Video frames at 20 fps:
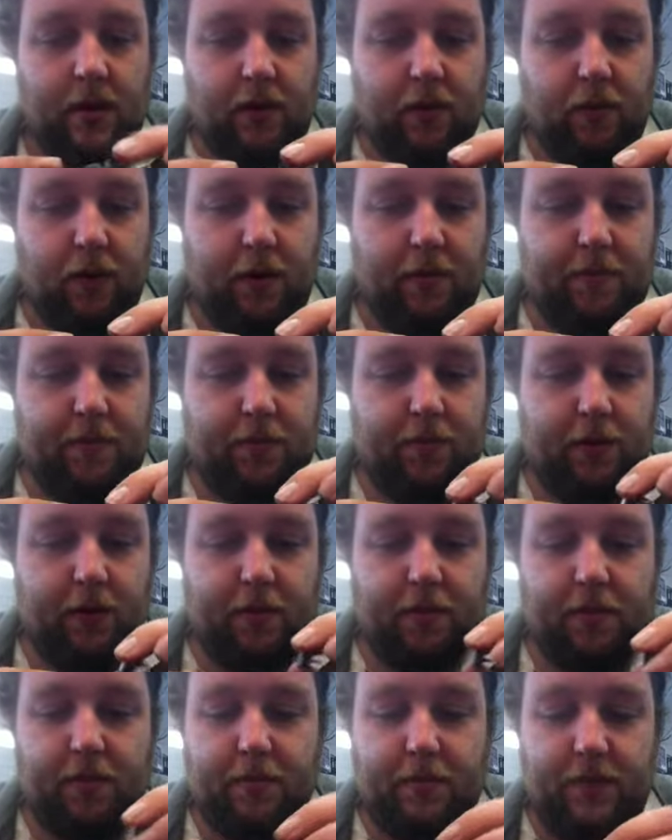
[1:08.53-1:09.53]
One
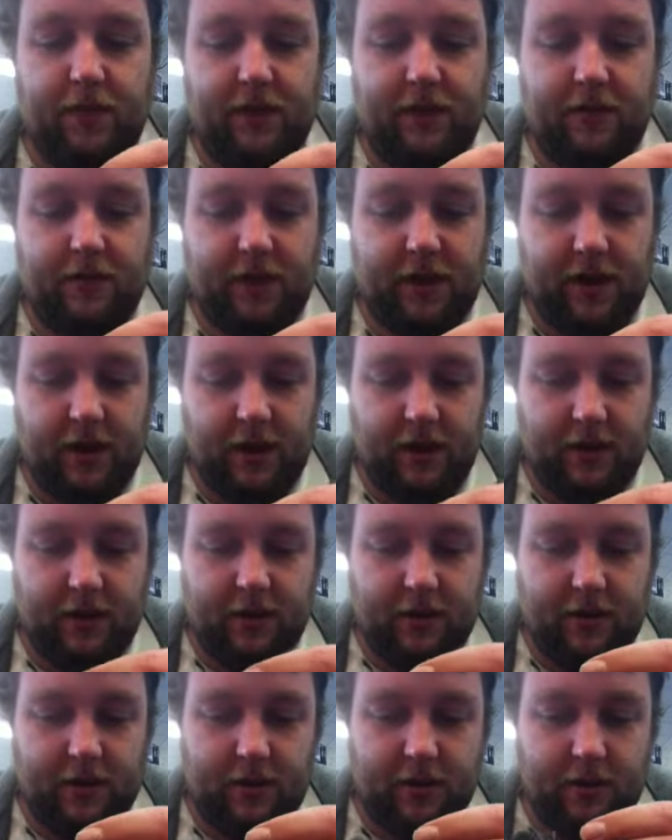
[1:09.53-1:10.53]
problem with this kit
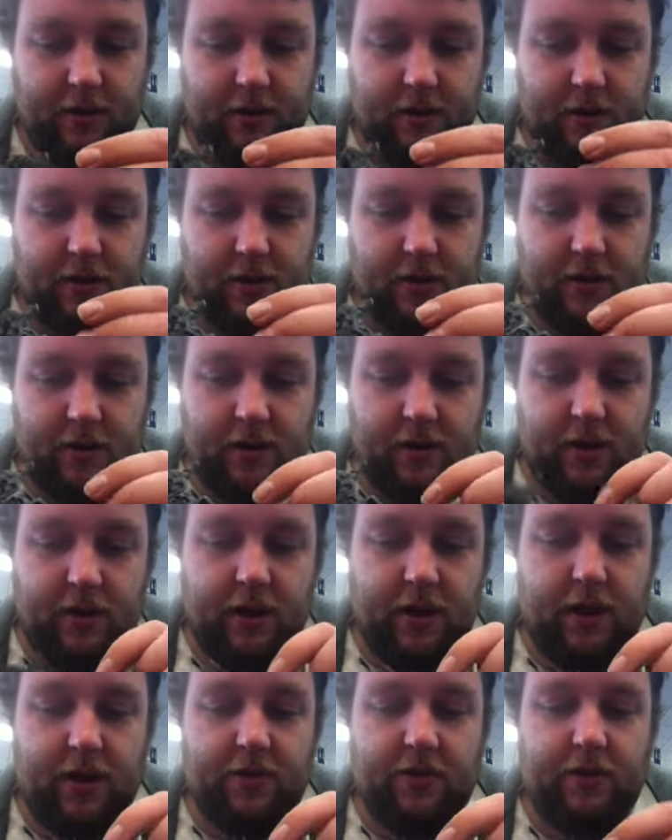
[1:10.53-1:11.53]

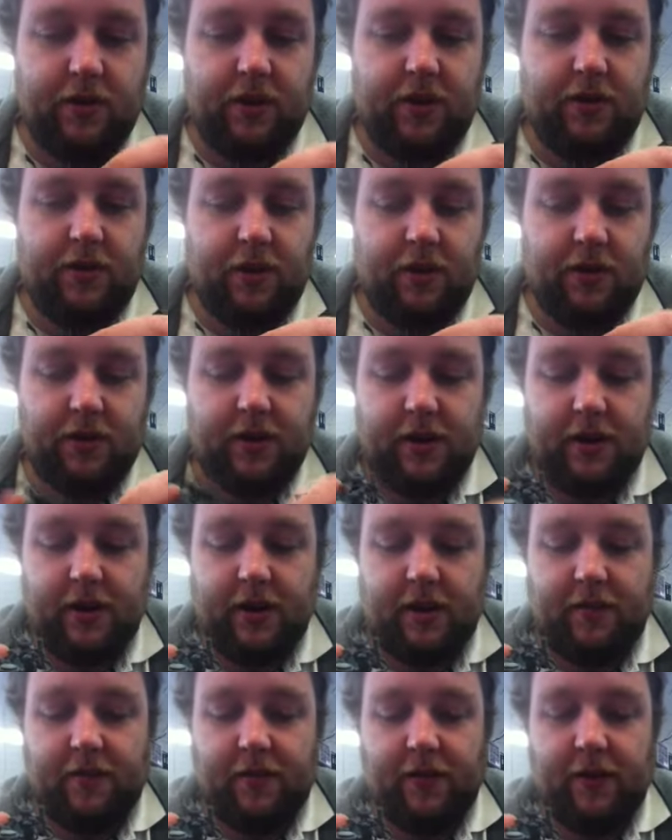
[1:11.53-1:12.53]
is that you don't get
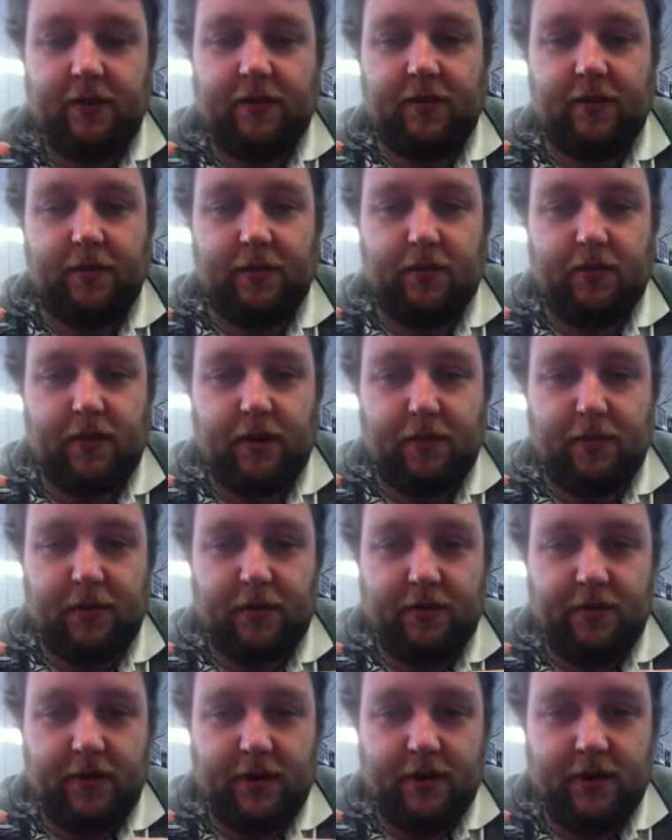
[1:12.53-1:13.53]
enough of these little stumpy
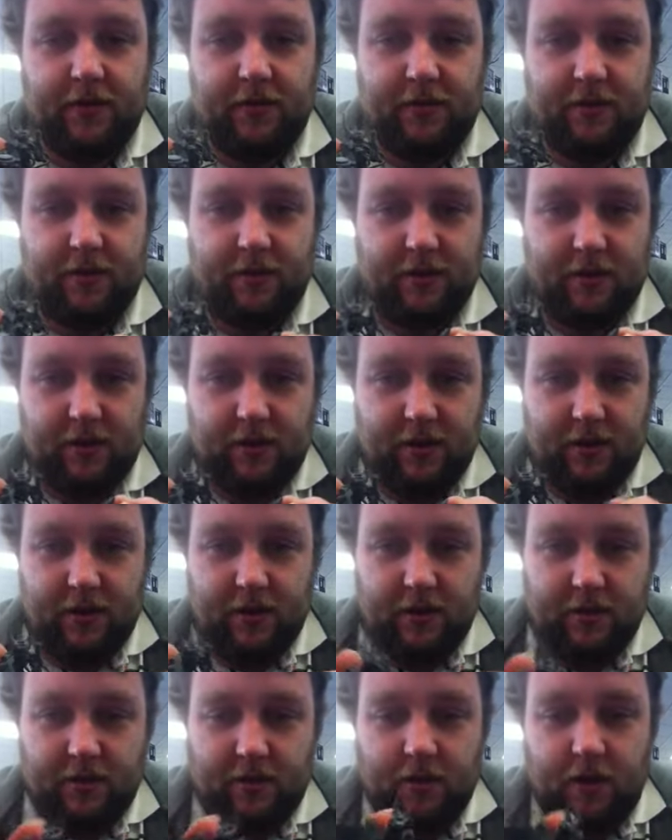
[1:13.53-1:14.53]
fingers,
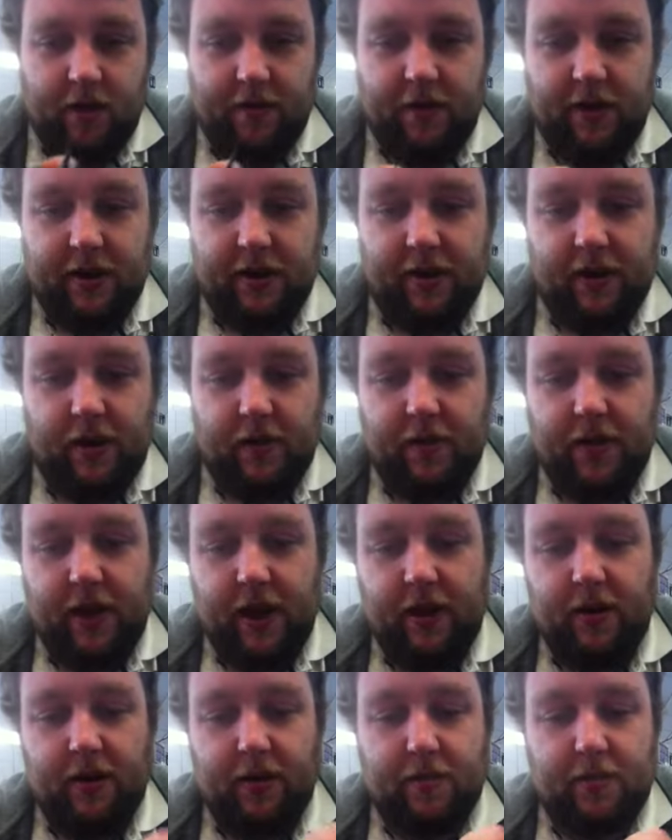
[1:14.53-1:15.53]
so I've had to go
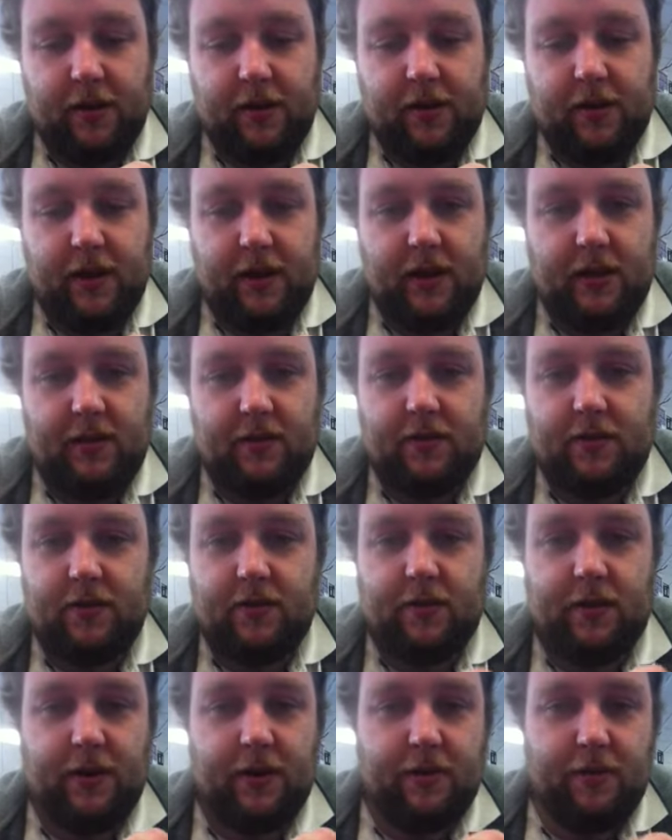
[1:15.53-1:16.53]
without on the blood talons
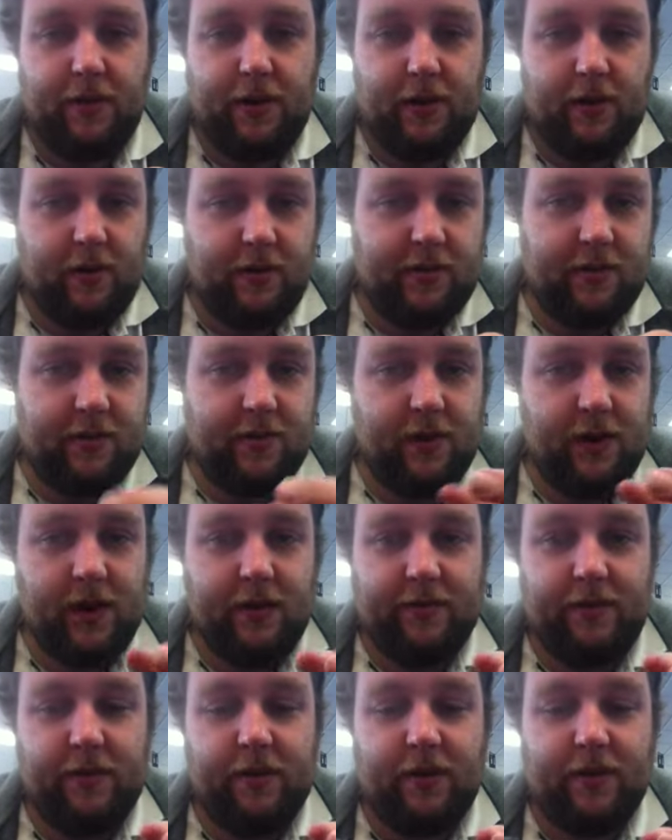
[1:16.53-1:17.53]
because I didn't realise till
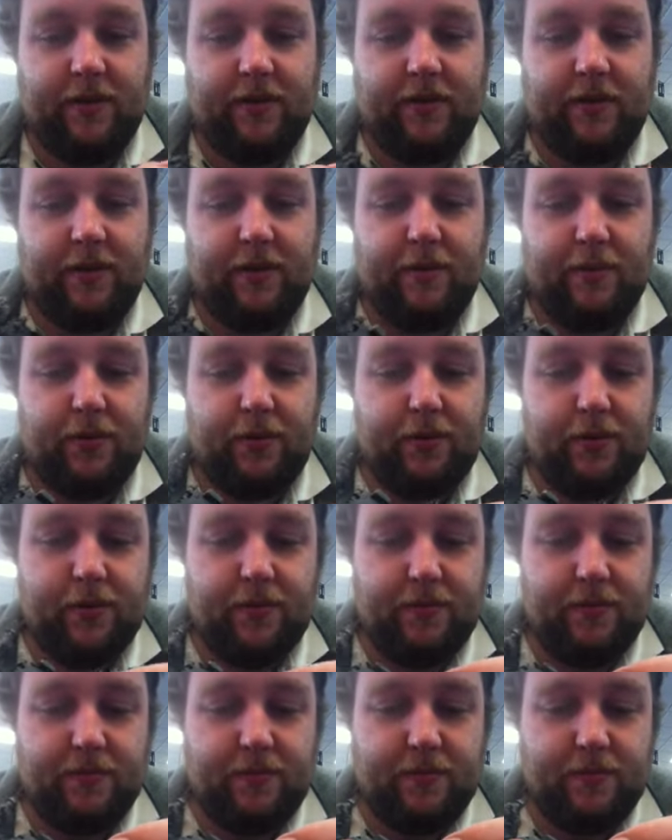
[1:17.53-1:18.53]
after I'd assembled
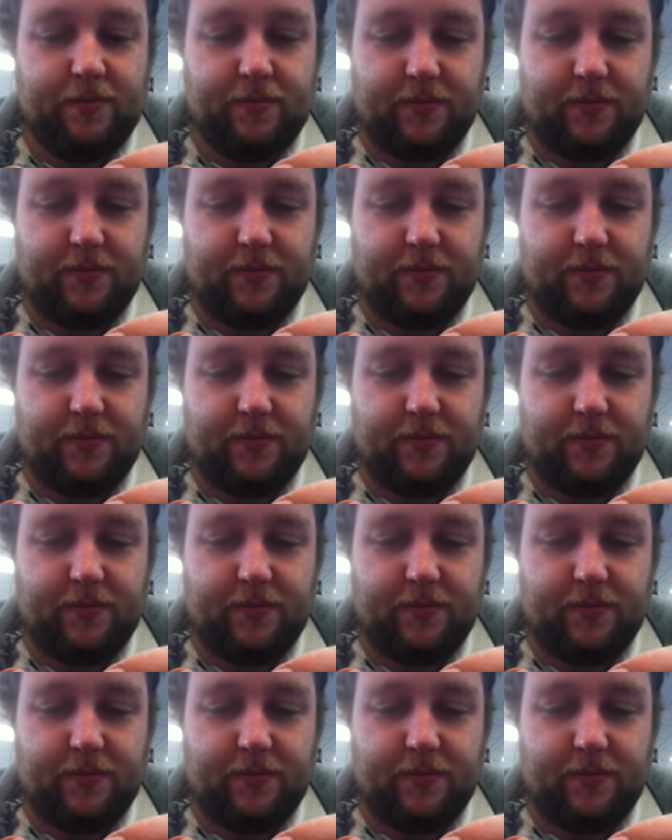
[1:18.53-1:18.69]
them.